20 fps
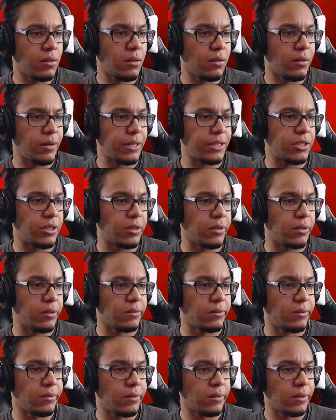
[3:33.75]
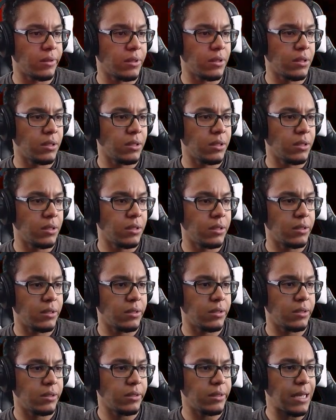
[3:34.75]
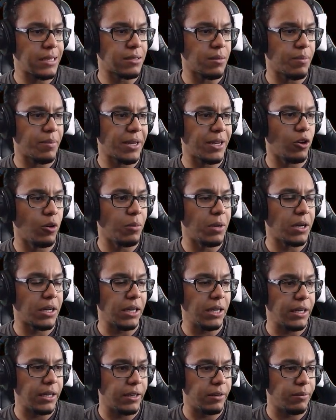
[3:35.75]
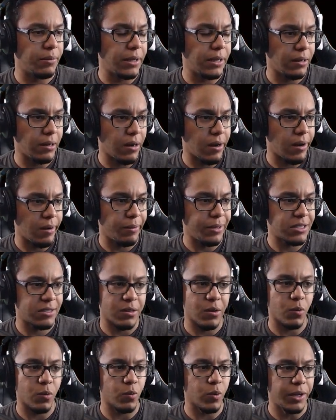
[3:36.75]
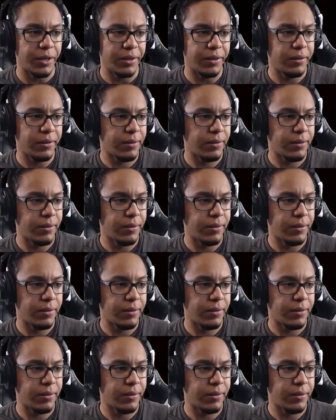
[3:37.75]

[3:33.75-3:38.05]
All right, y'all. That's a big old monkey head, man. All right, we just gonna run.